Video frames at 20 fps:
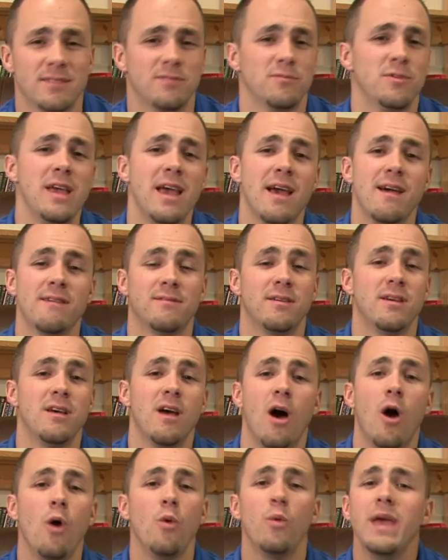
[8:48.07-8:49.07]
And we have,
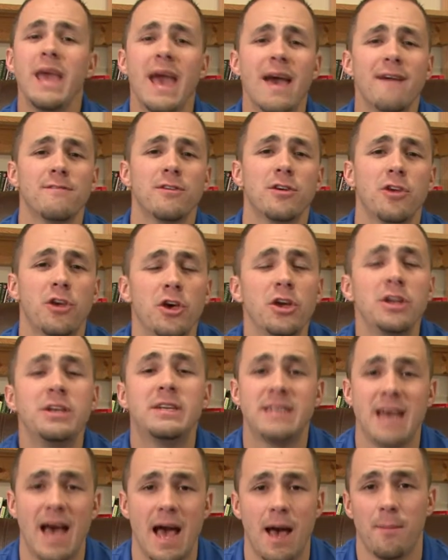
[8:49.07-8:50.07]
oh, we have a good
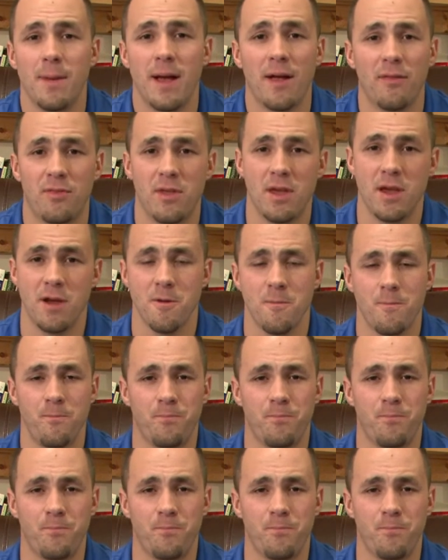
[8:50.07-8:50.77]
time out there.